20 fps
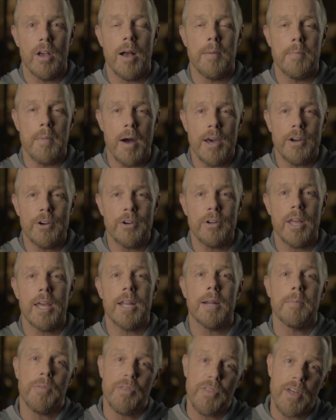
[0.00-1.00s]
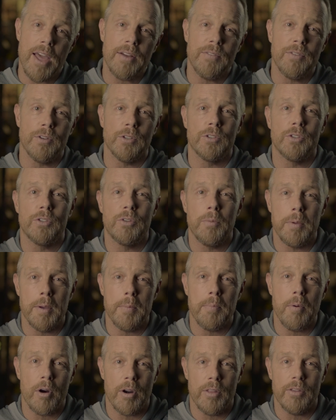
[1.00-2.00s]
I'm honored and I'm thankful to be a
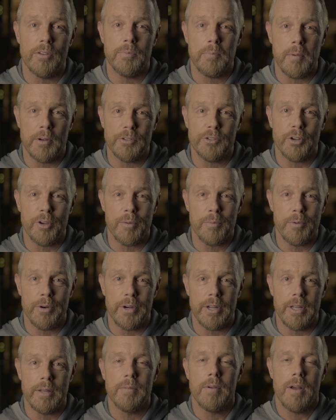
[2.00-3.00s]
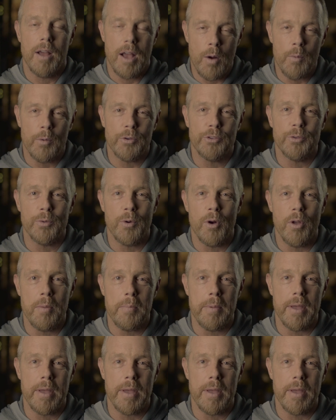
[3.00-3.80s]
part of this special community. I wish you all the